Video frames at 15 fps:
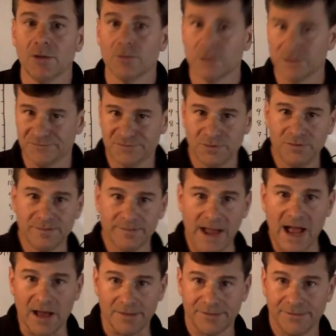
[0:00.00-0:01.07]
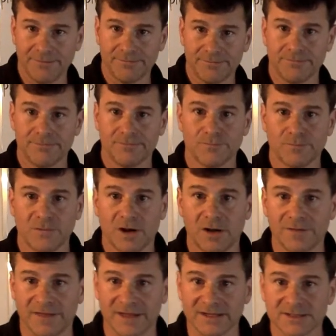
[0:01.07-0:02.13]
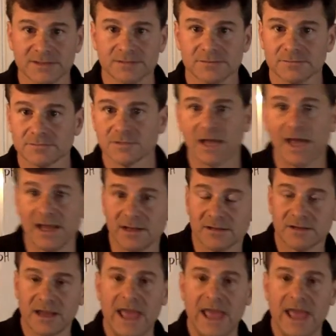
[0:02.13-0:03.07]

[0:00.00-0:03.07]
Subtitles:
Well, do the math on this, okay?